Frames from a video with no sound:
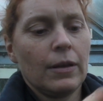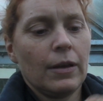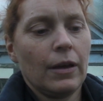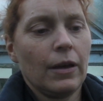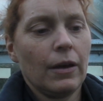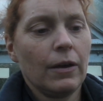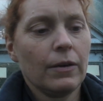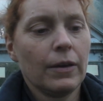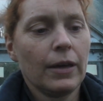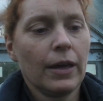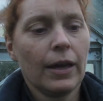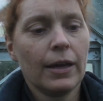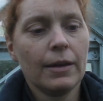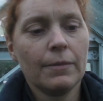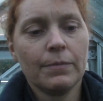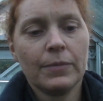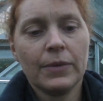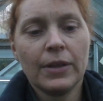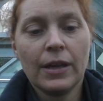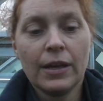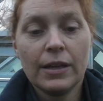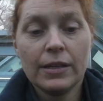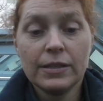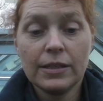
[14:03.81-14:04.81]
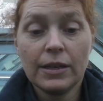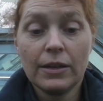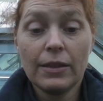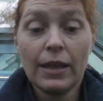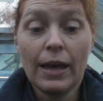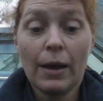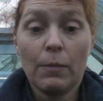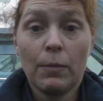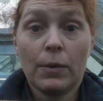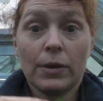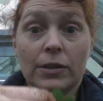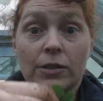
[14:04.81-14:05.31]
Okay, so
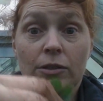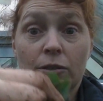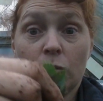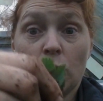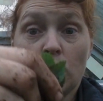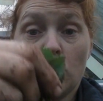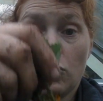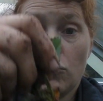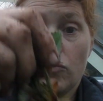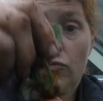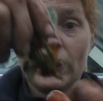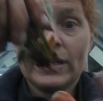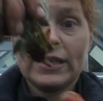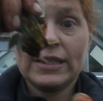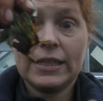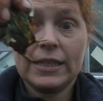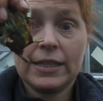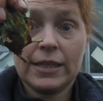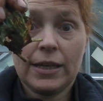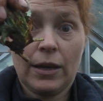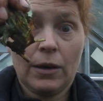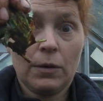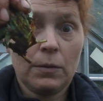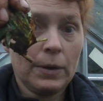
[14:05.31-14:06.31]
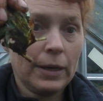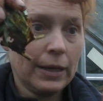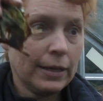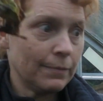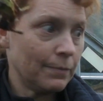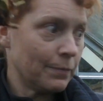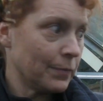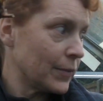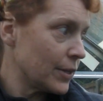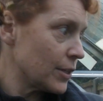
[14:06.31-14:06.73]
that one's all ready to go in.